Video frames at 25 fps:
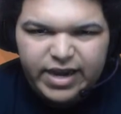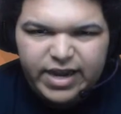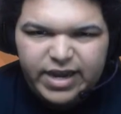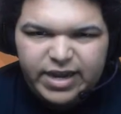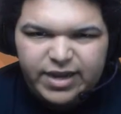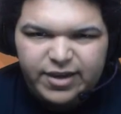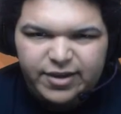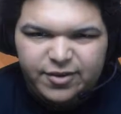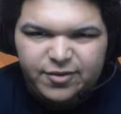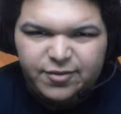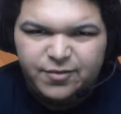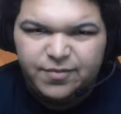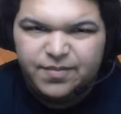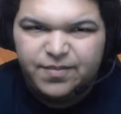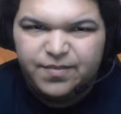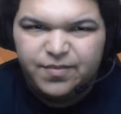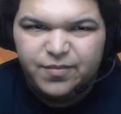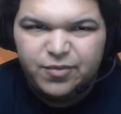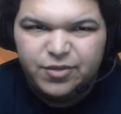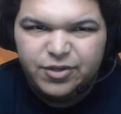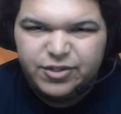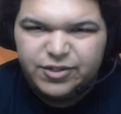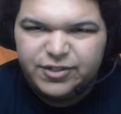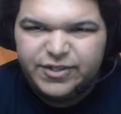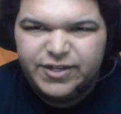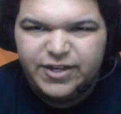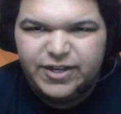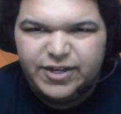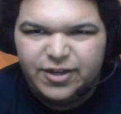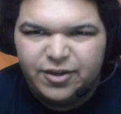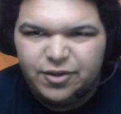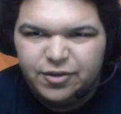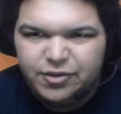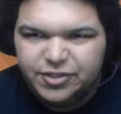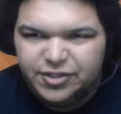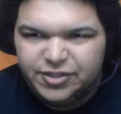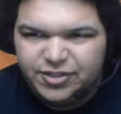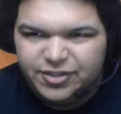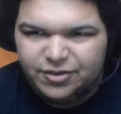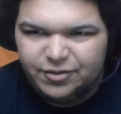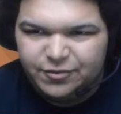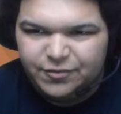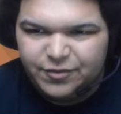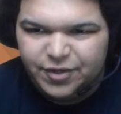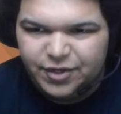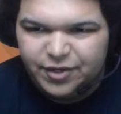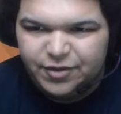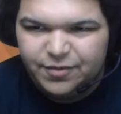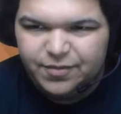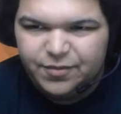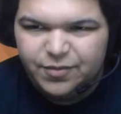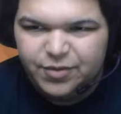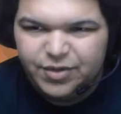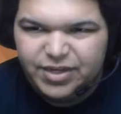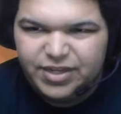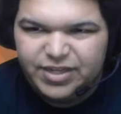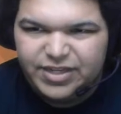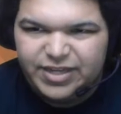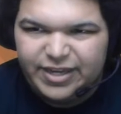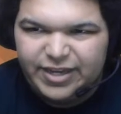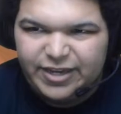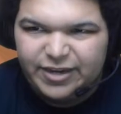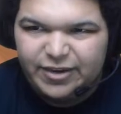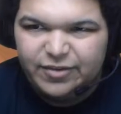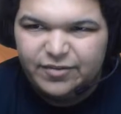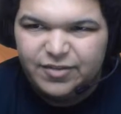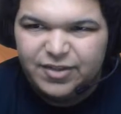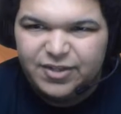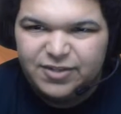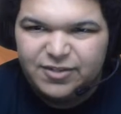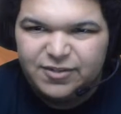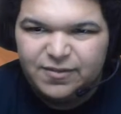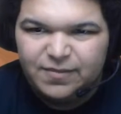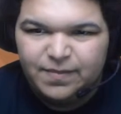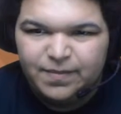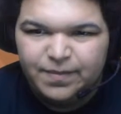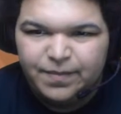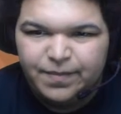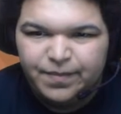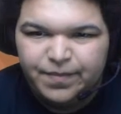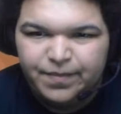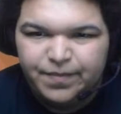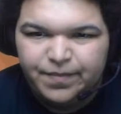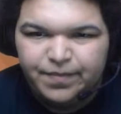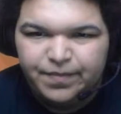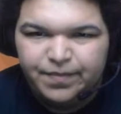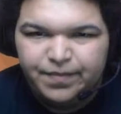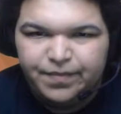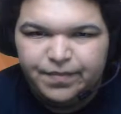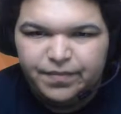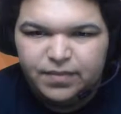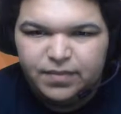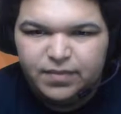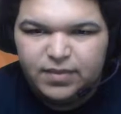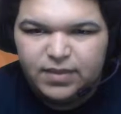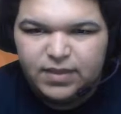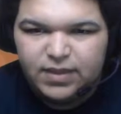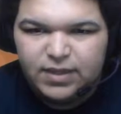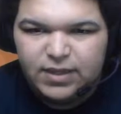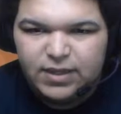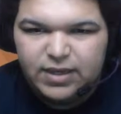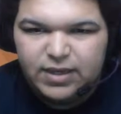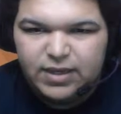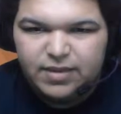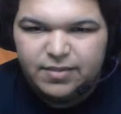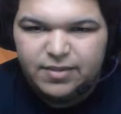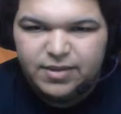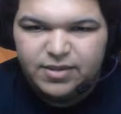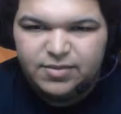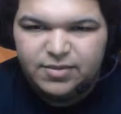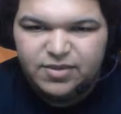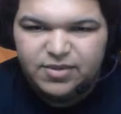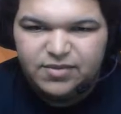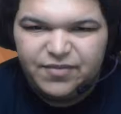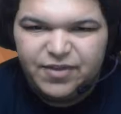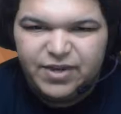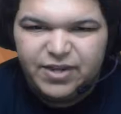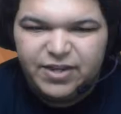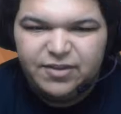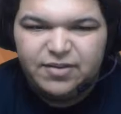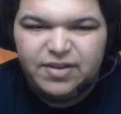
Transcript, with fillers: All right, anywho, we're just gonna go to the Silph Co. We're gonna take care of this. Am I supposed to